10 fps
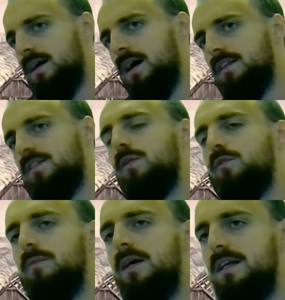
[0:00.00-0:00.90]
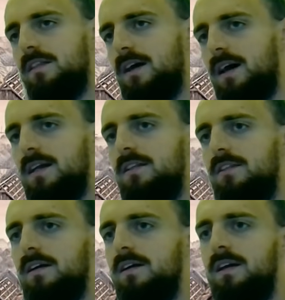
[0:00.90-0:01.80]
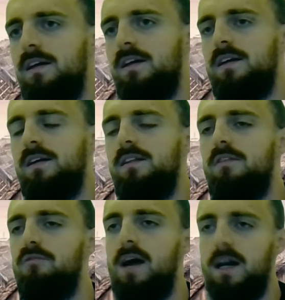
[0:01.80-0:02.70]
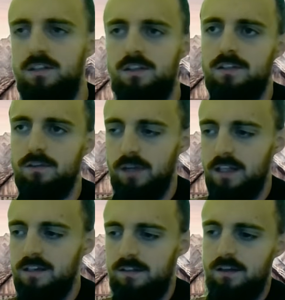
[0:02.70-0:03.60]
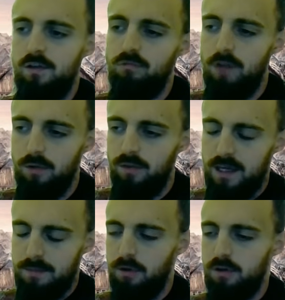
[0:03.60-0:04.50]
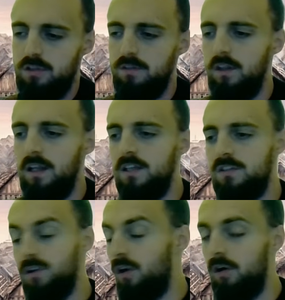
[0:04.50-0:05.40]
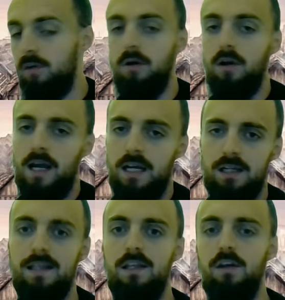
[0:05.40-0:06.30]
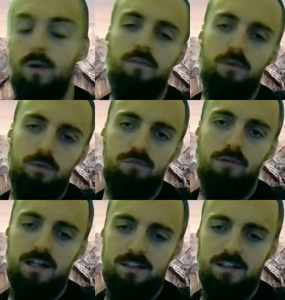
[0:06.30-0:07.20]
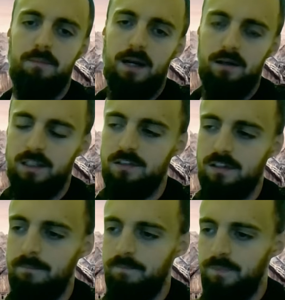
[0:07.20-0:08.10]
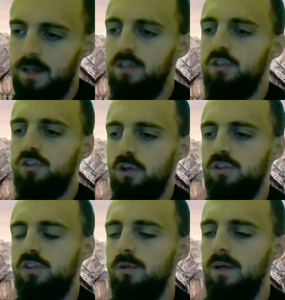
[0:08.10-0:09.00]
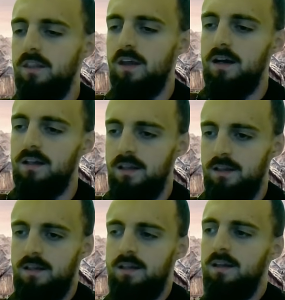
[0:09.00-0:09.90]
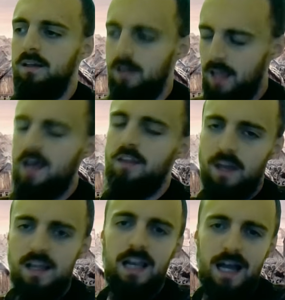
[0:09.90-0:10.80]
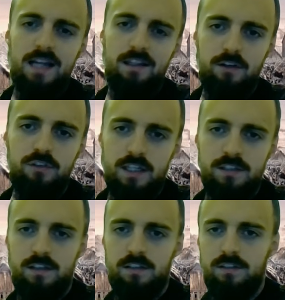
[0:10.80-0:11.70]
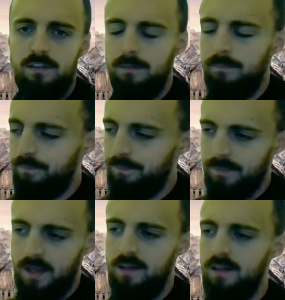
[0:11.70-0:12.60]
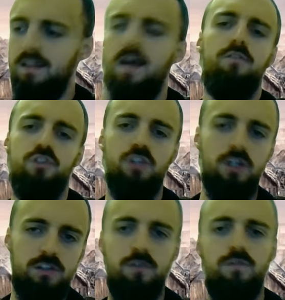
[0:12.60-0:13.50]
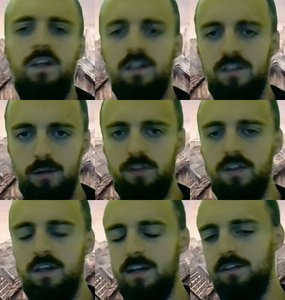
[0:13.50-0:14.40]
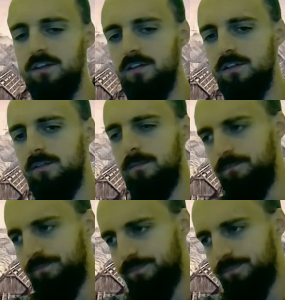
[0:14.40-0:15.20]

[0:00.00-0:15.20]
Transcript: uh, tells me that either the writers of Lindsey who wrote their portion of the list, or more likely, whoever was writing about Lindsey, saw to it that, yeah, they like those ancestors. They have a certain affinity with these ancestors.